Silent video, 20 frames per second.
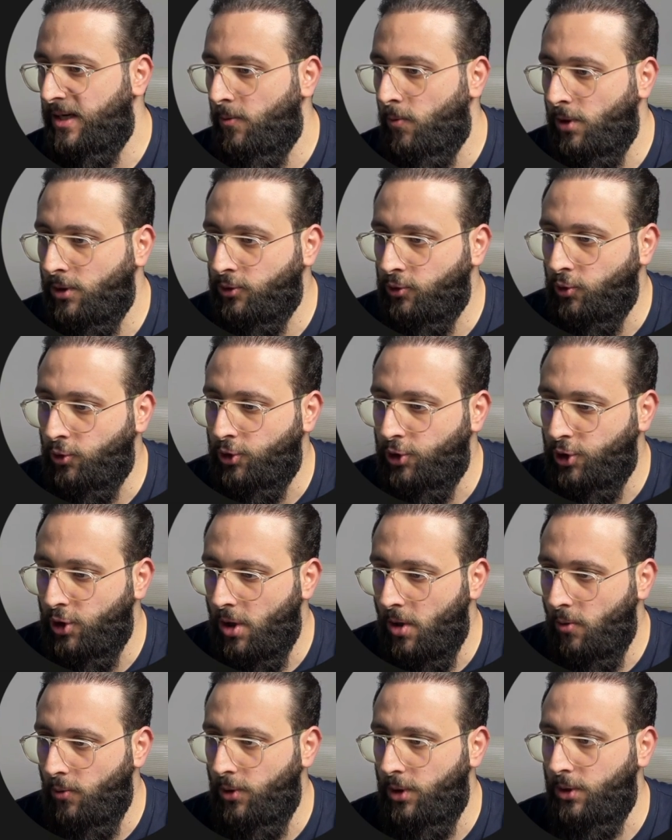I want to
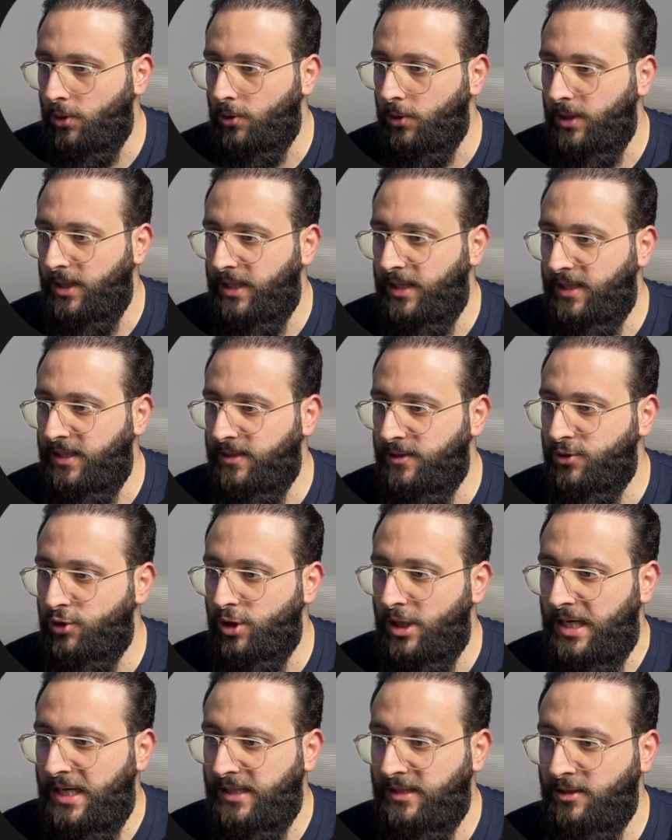show you
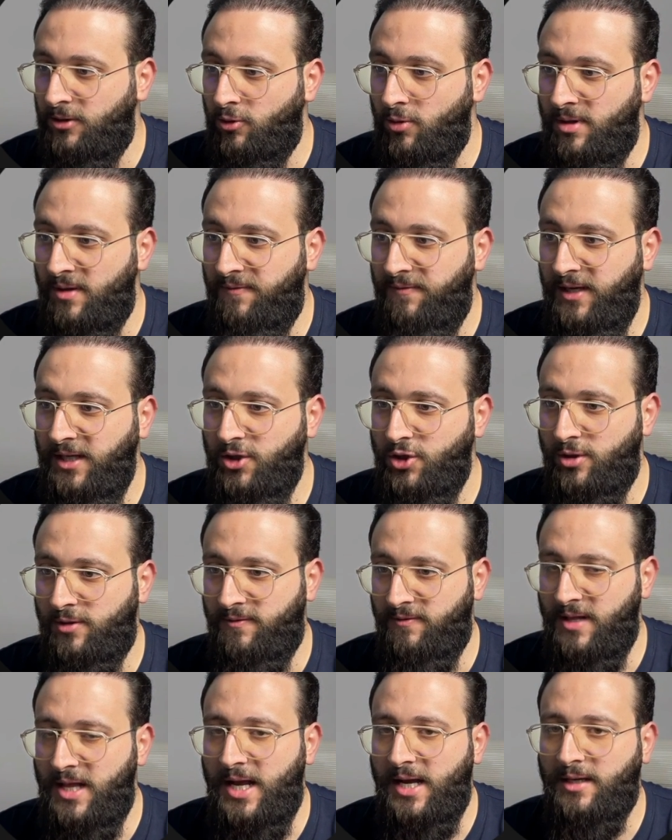is related to the
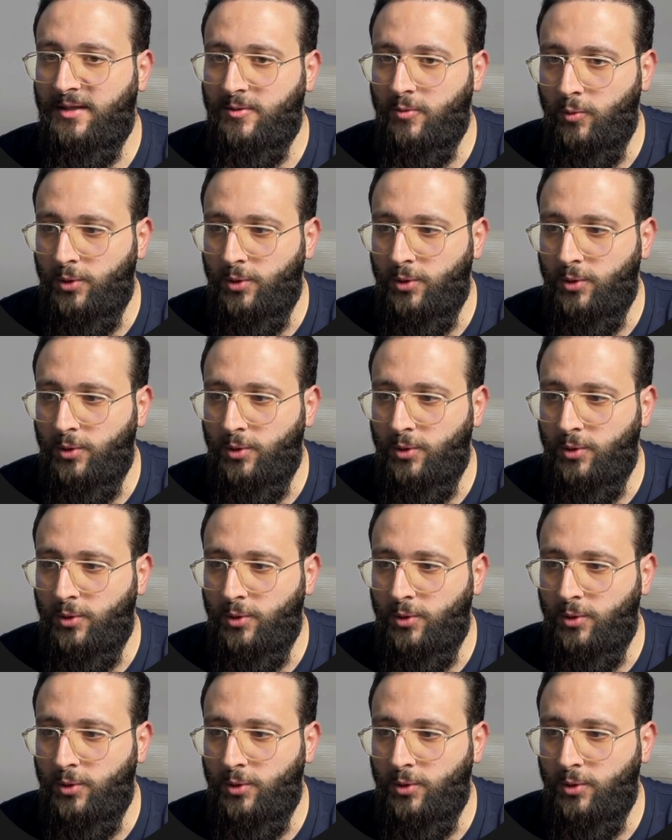feature flags,